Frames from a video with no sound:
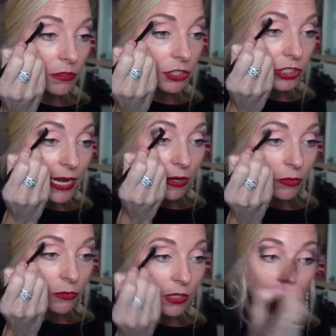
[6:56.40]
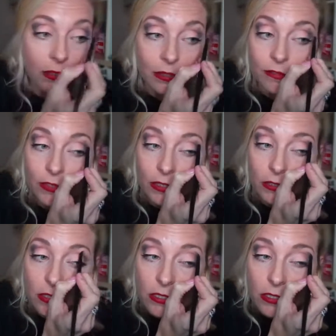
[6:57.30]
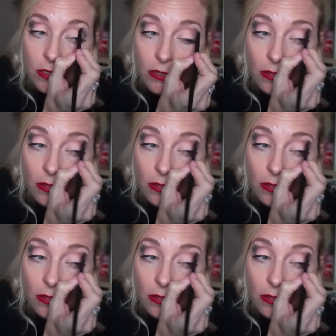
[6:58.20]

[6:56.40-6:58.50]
shadow color first.